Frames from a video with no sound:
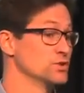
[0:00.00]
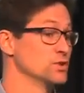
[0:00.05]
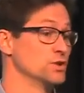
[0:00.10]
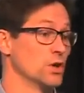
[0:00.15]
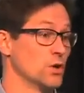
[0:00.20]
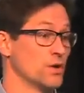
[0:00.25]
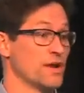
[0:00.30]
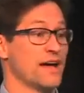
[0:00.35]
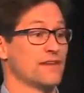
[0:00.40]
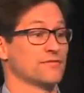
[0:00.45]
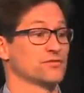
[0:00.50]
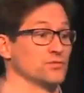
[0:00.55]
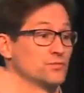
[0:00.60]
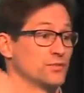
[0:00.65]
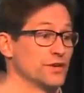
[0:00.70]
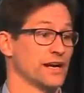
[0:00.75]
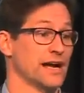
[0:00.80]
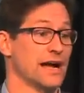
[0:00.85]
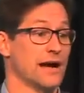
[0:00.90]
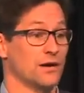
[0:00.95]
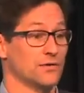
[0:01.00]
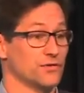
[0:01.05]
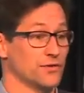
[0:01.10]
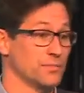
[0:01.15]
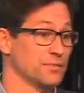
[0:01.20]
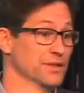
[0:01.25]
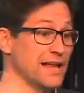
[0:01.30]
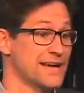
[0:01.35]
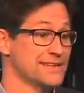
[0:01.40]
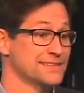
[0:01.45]
You don't have to bring out the
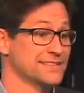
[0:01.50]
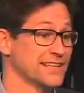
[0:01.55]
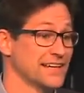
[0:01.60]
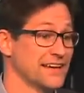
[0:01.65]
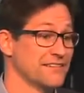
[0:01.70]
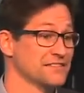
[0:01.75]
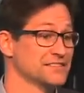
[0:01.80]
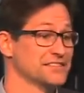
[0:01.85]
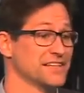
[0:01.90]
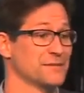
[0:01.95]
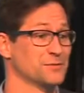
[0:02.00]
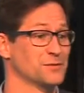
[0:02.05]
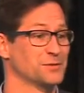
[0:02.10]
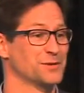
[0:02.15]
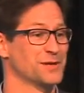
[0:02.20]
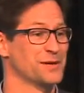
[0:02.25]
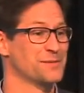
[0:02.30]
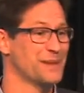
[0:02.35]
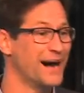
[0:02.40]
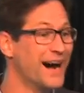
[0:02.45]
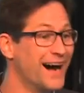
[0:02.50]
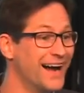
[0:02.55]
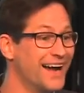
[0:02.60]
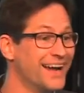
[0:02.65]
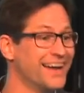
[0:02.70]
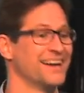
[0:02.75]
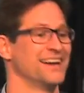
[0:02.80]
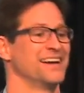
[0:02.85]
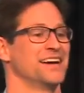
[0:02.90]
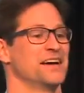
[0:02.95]
plastic every time you want to
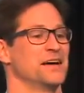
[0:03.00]
buy.